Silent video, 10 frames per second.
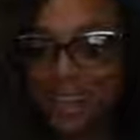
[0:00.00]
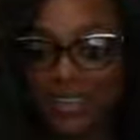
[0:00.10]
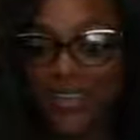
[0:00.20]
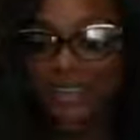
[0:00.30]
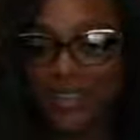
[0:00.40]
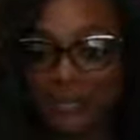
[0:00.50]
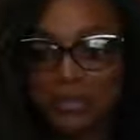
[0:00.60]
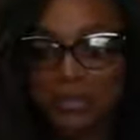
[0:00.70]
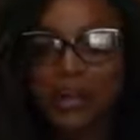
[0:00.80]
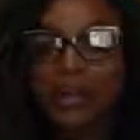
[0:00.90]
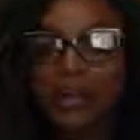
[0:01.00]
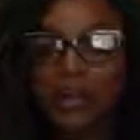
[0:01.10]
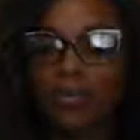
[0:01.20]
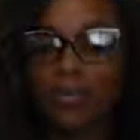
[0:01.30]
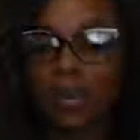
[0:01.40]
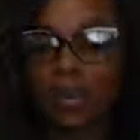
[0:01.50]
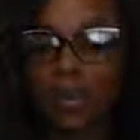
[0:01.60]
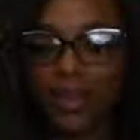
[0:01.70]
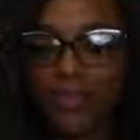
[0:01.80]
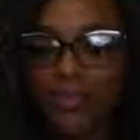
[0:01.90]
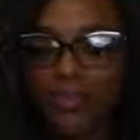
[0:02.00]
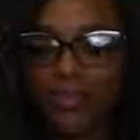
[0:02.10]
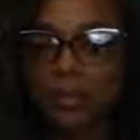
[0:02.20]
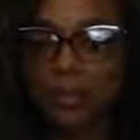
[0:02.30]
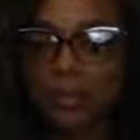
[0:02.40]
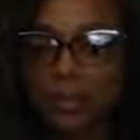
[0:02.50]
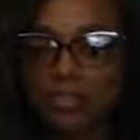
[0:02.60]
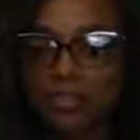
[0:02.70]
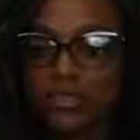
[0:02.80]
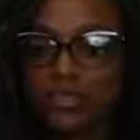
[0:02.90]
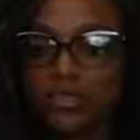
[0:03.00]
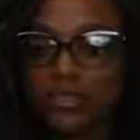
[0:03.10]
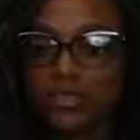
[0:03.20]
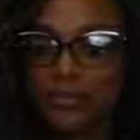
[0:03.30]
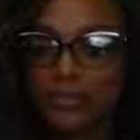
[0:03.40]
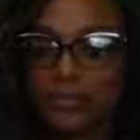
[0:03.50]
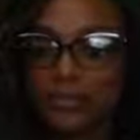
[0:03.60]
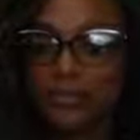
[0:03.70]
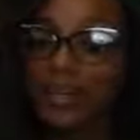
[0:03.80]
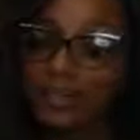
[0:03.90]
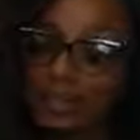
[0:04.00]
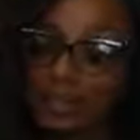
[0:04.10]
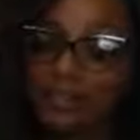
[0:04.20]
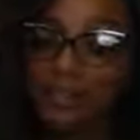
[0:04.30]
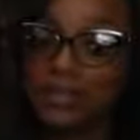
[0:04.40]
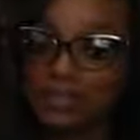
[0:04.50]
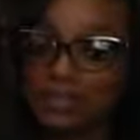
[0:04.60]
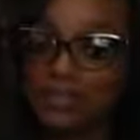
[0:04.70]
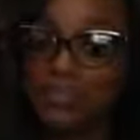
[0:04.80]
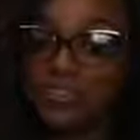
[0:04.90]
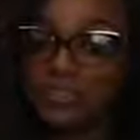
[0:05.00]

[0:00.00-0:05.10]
I guess he was like, oh, okay, maybe I should leave. Yeah, maybe you should.